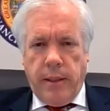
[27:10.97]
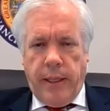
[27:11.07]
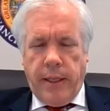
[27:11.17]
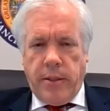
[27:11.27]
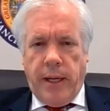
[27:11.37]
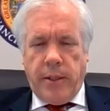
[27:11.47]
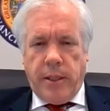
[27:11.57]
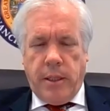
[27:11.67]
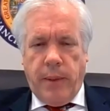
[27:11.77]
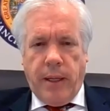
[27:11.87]
And it's not
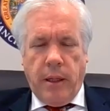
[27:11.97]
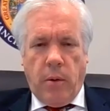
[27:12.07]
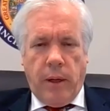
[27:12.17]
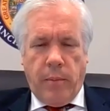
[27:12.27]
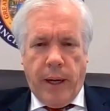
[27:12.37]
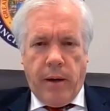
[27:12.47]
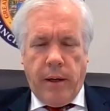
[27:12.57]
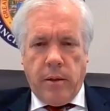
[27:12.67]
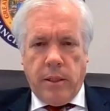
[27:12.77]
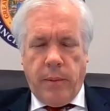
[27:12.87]
just about lowering barriers.